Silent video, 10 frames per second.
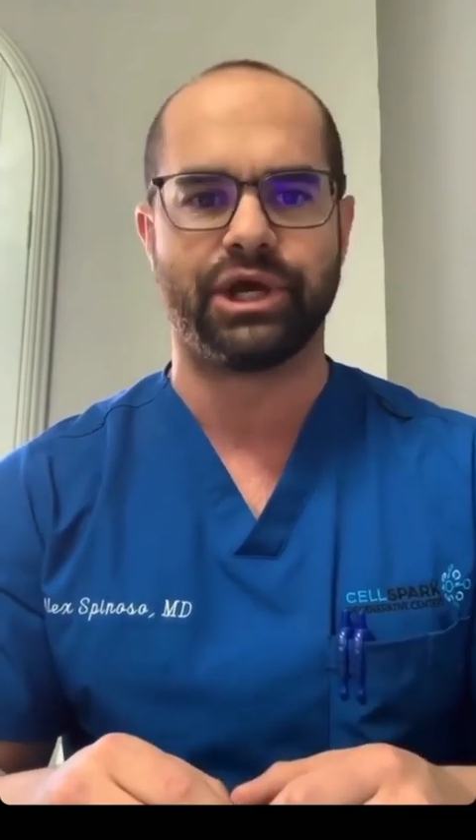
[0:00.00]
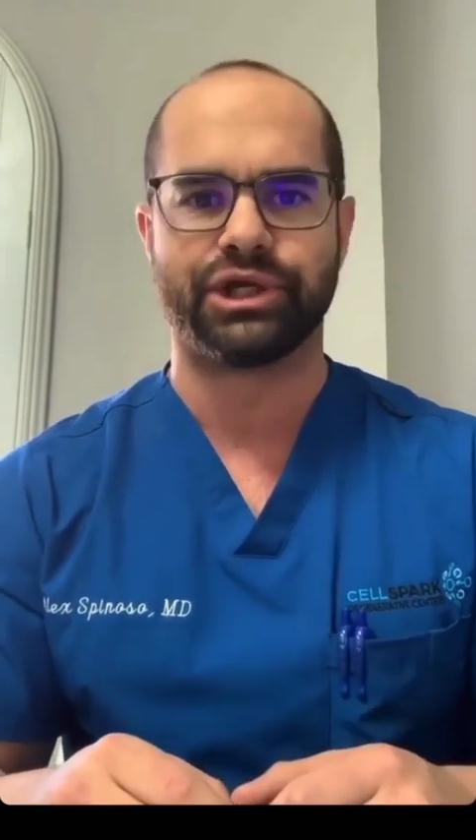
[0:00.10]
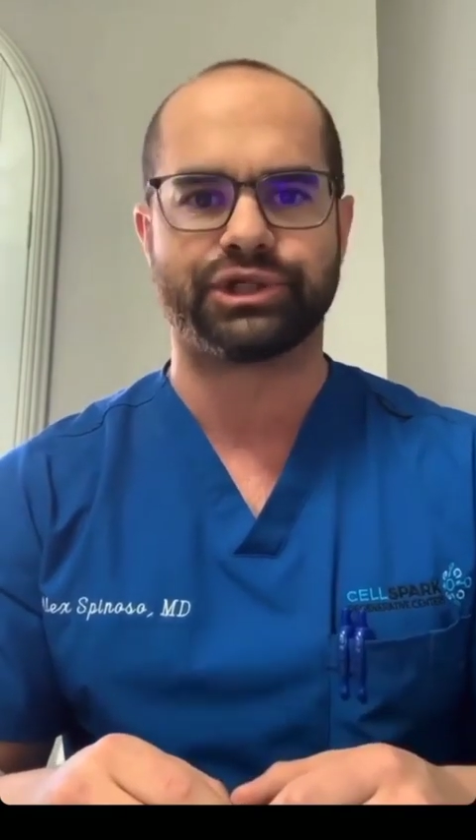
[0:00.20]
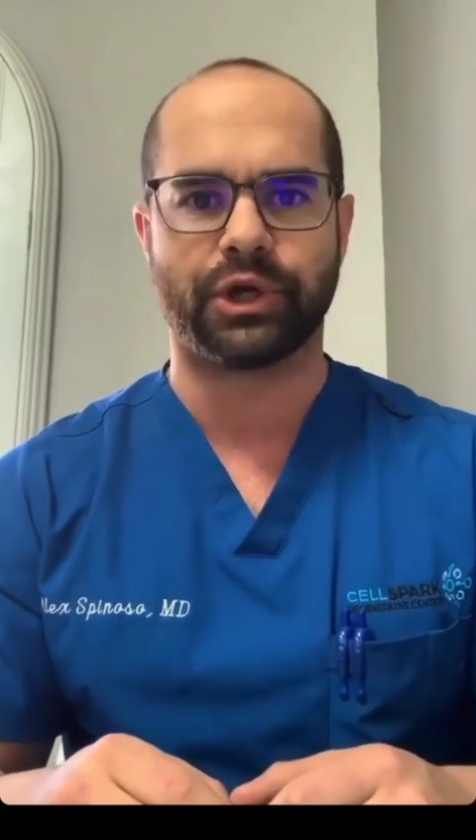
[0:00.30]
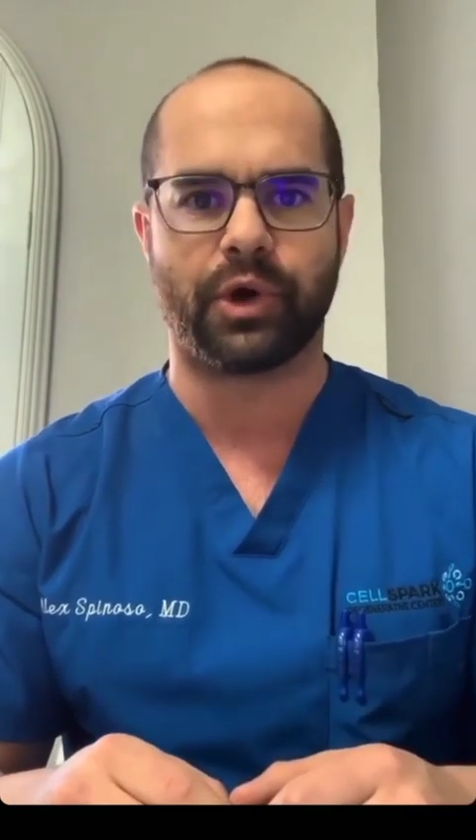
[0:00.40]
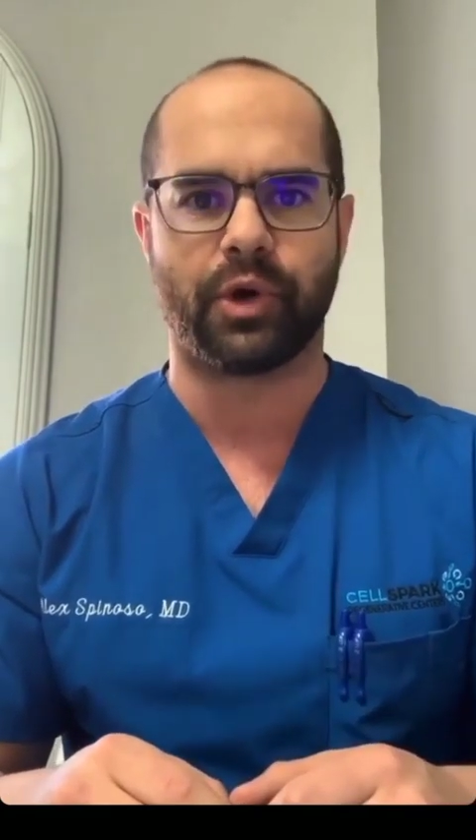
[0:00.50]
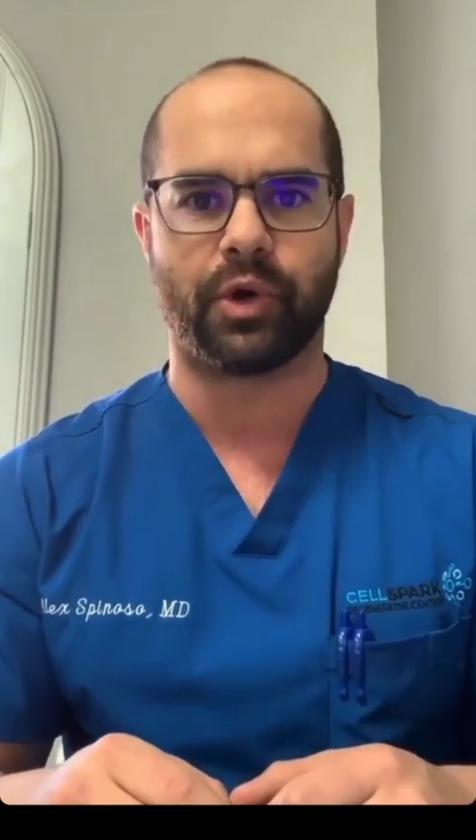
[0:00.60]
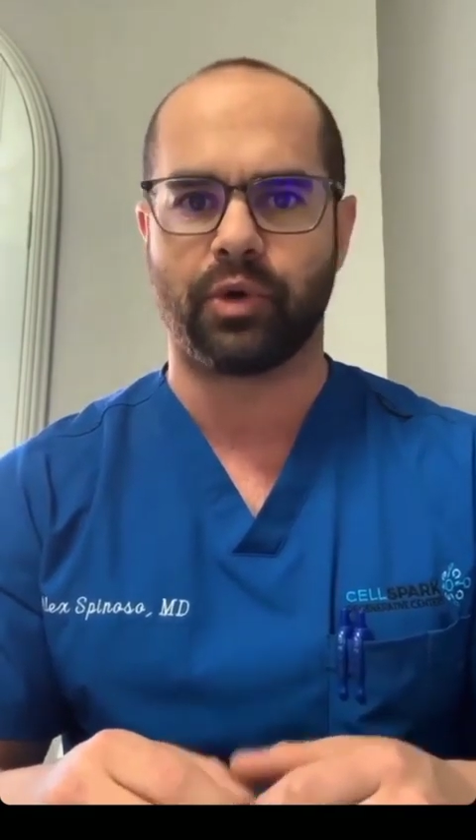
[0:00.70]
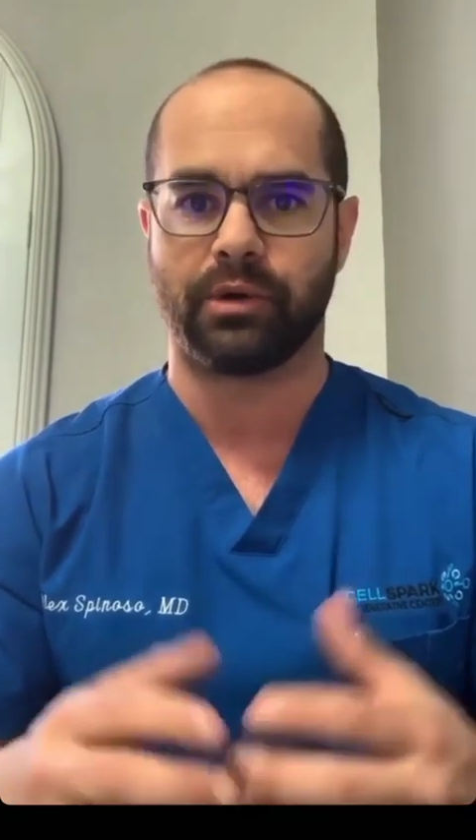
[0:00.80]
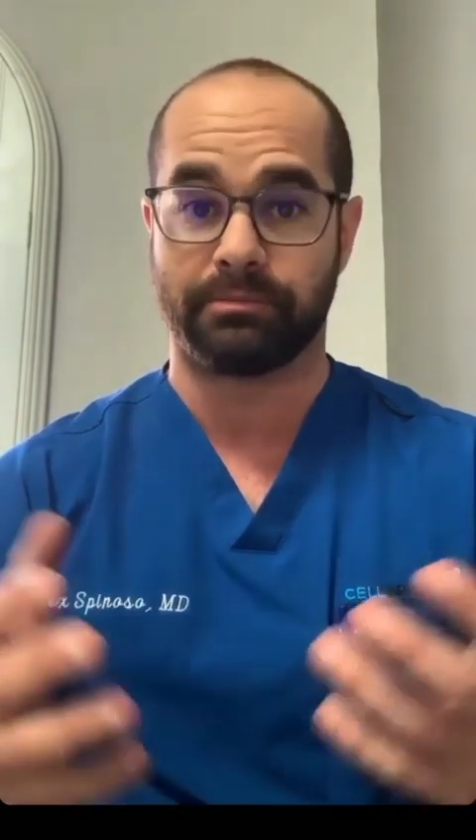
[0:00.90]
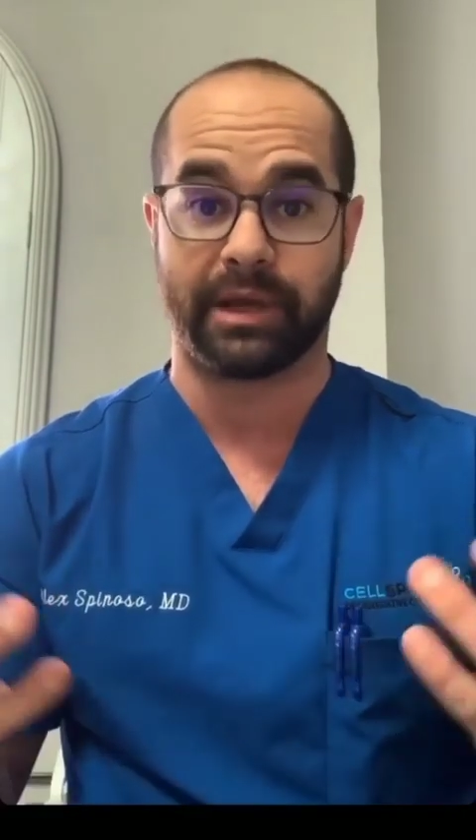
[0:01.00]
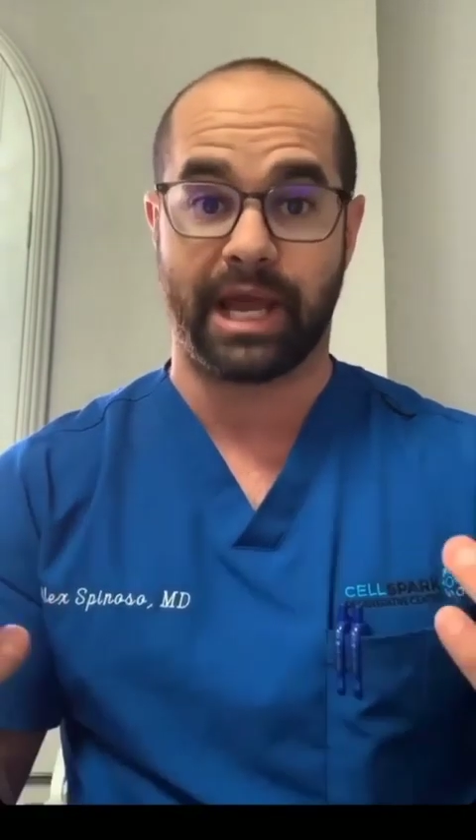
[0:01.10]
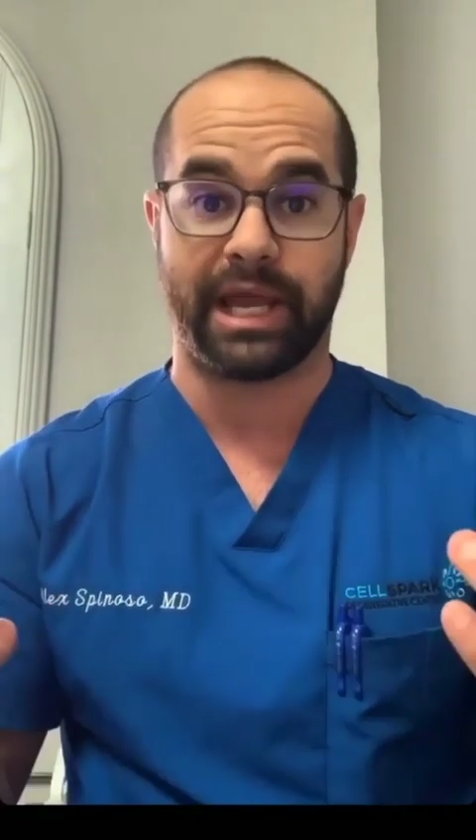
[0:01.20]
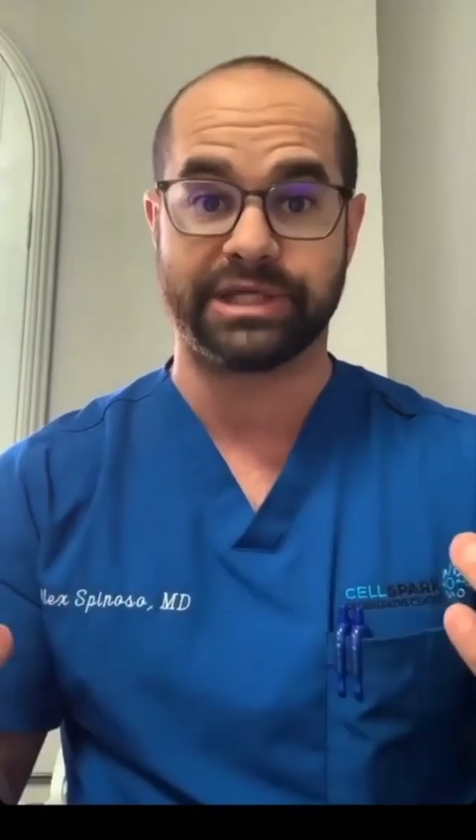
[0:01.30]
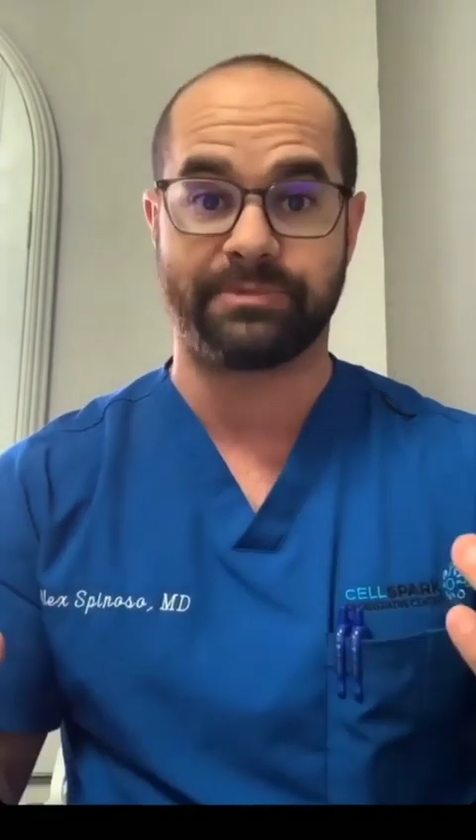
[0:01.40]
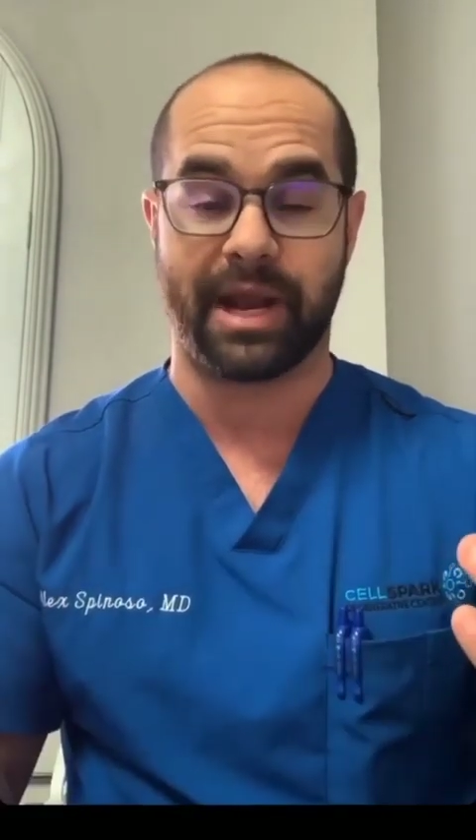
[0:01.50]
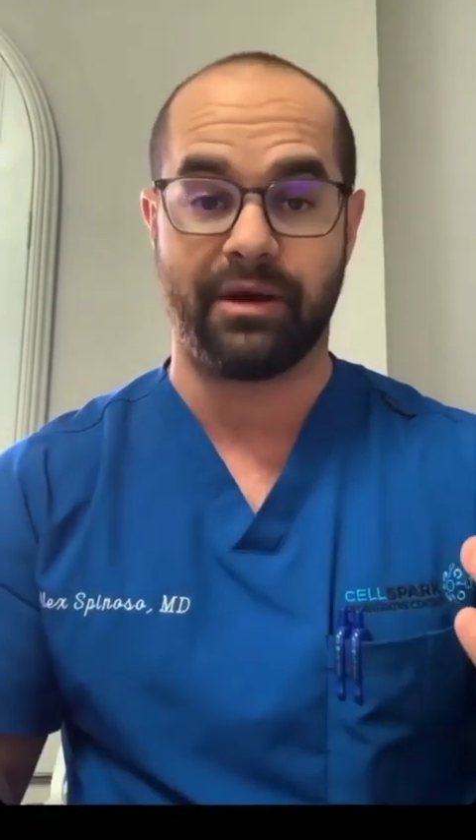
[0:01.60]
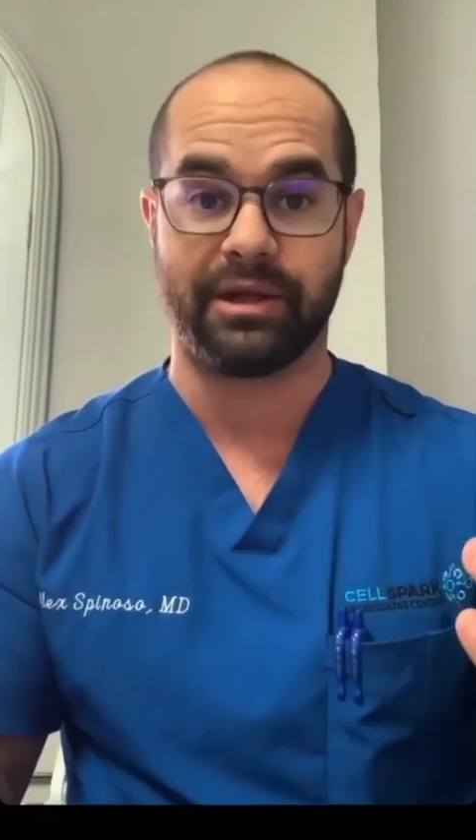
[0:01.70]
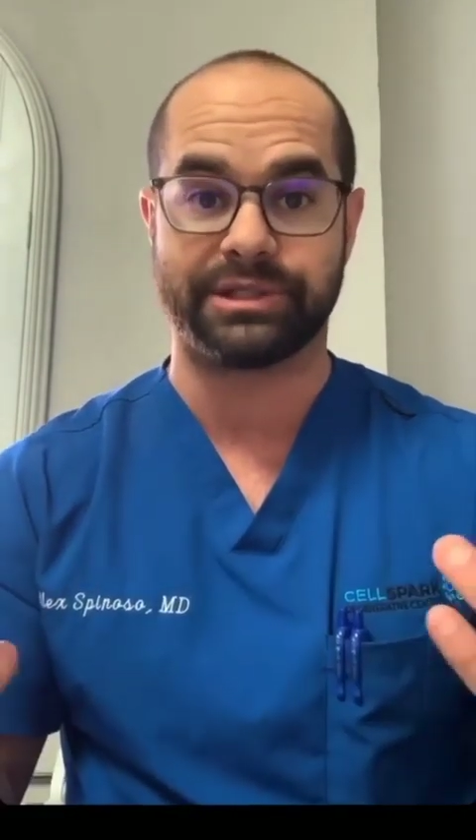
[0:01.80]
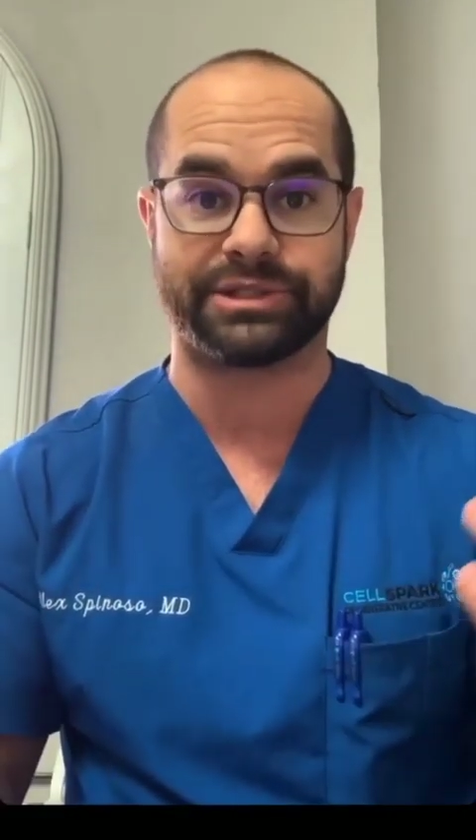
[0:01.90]
So I guess
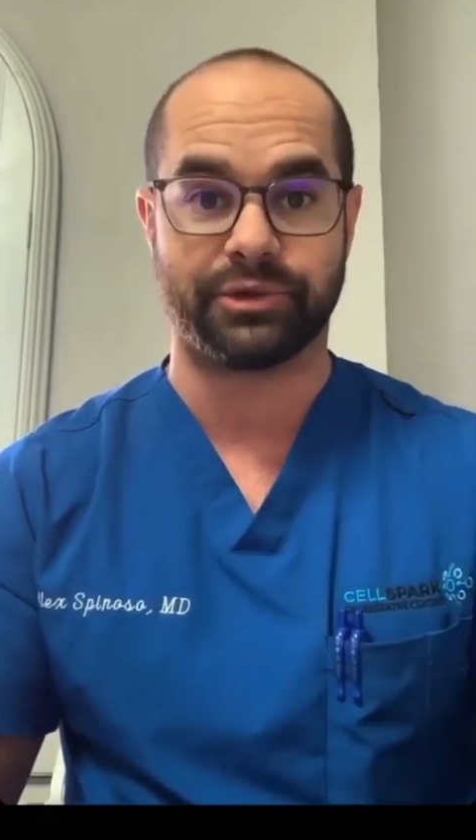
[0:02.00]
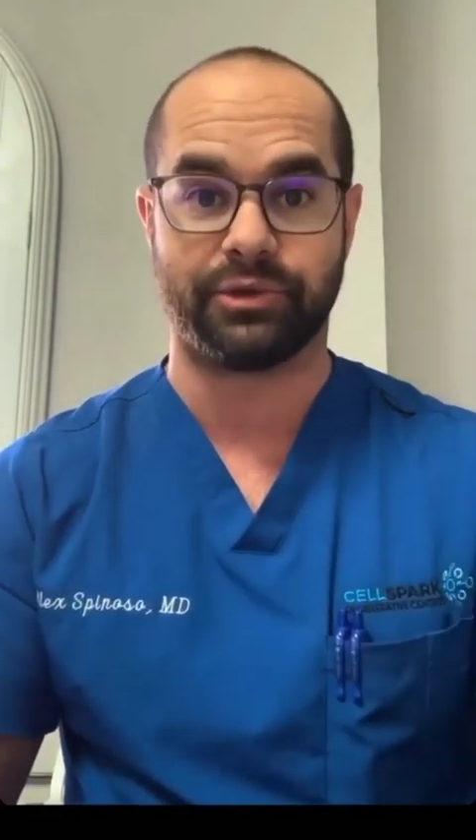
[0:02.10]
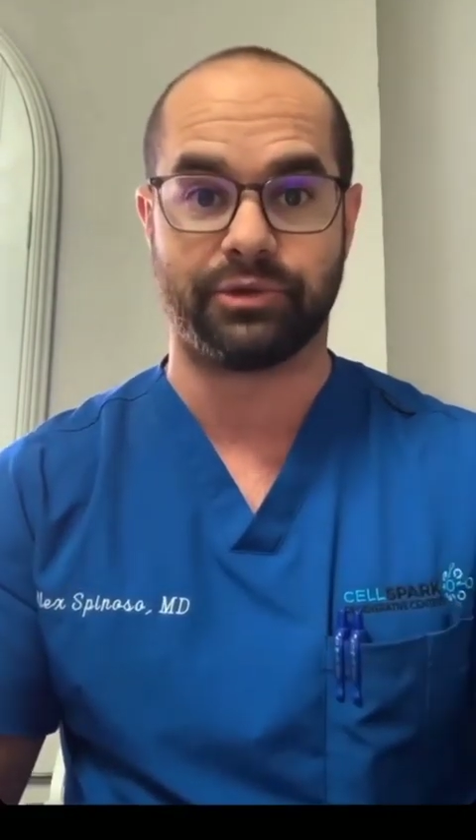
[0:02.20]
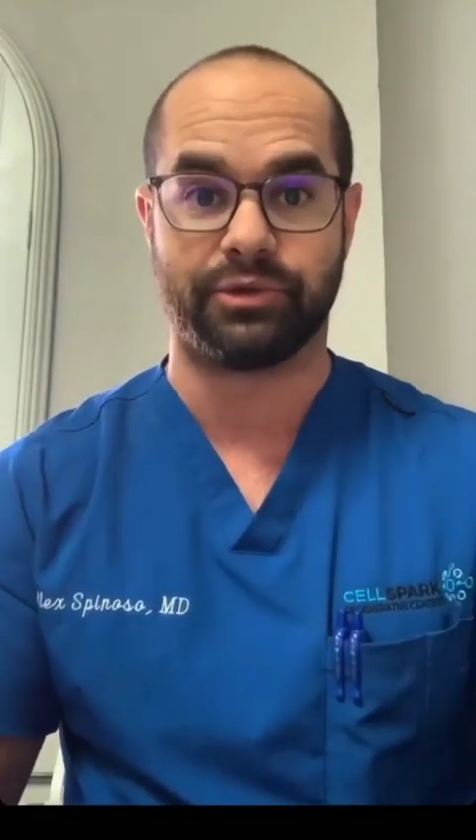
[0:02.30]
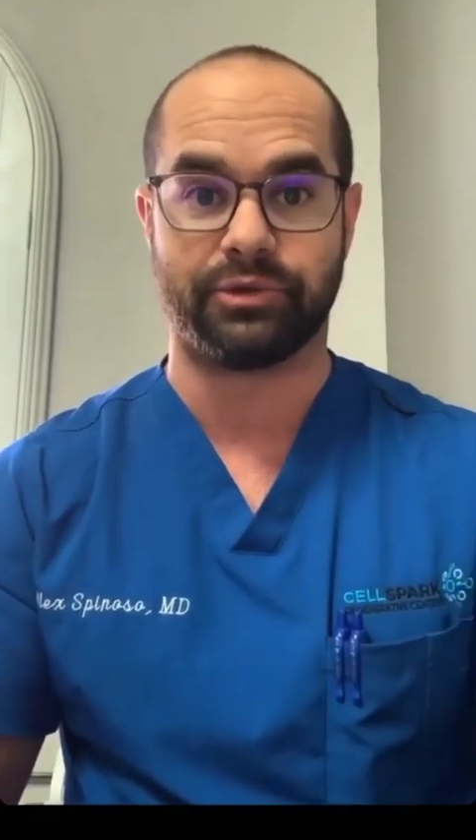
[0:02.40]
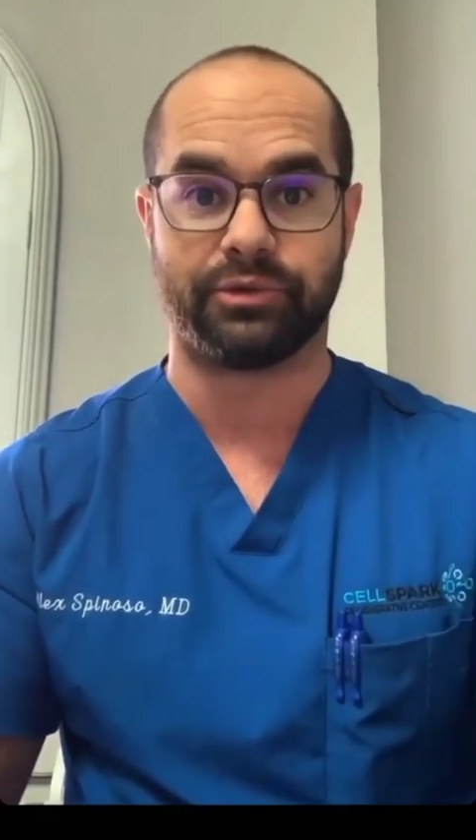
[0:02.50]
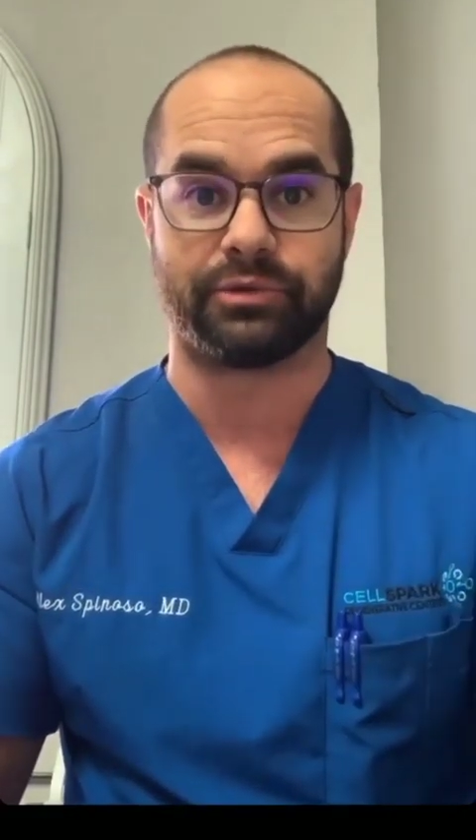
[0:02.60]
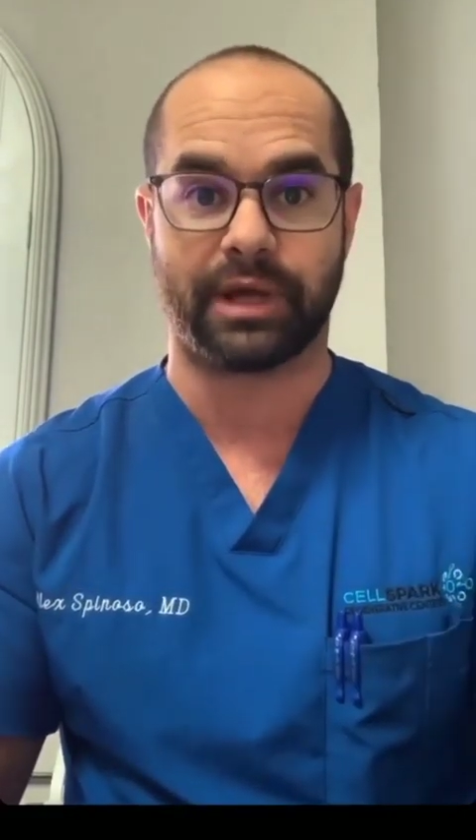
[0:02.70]
parents who